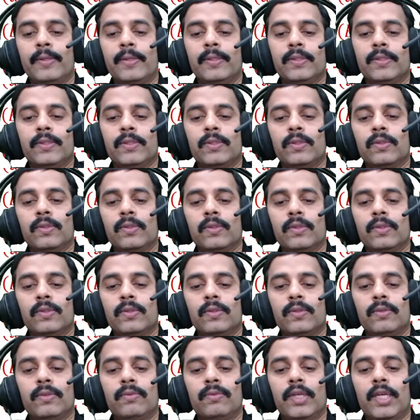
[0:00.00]

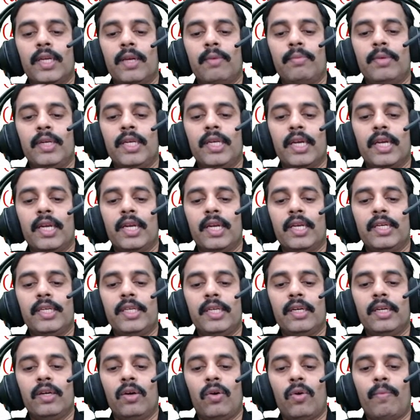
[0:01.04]
So when I am
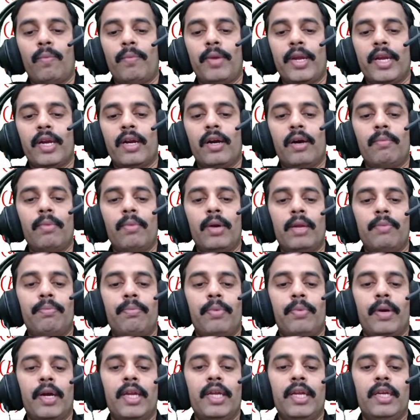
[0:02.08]
integrating omega by
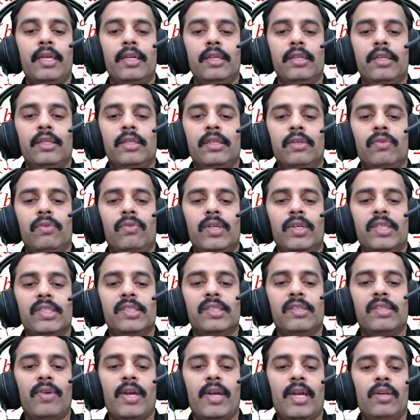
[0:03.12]
pi, what is
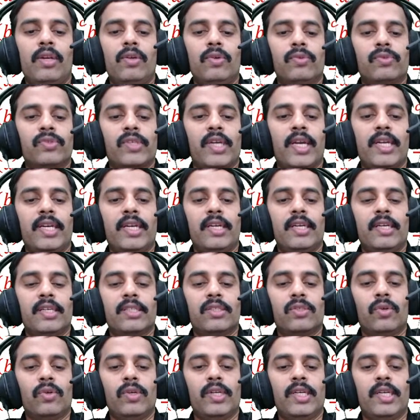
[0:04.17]
the value of sin
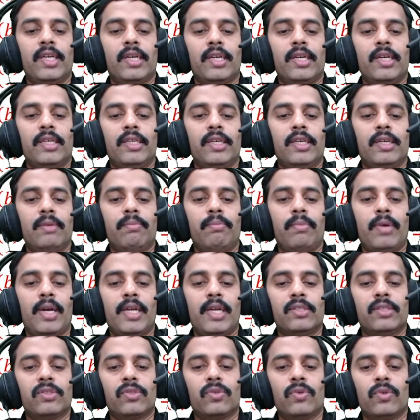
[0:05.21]
nx on integrating?
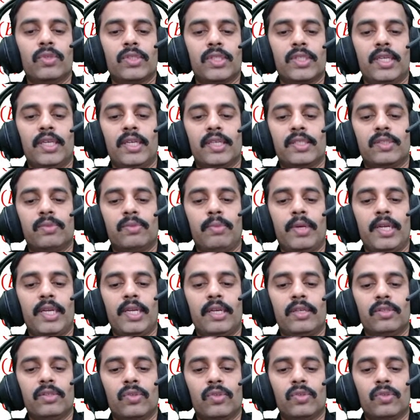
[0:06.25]
Minus cos nx by
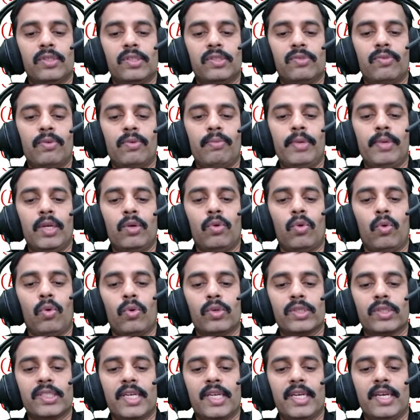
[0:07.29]
n. So this will be
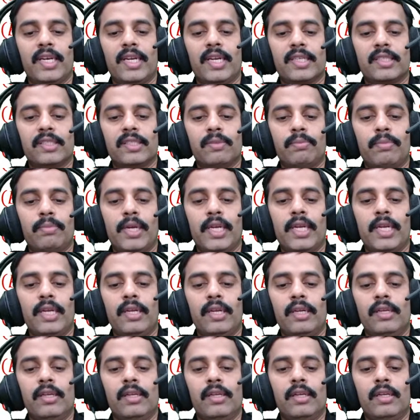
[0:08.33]
cos nx by
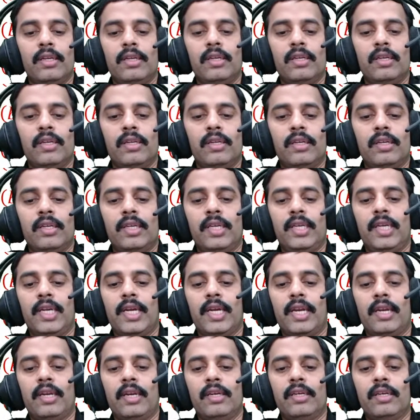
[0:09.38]

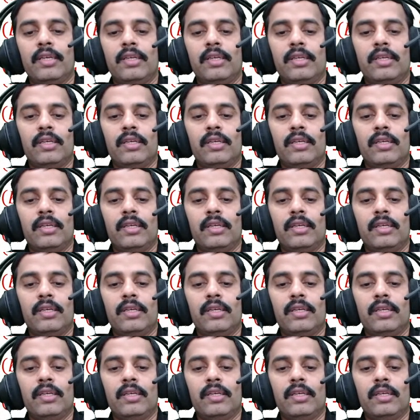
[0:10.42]
n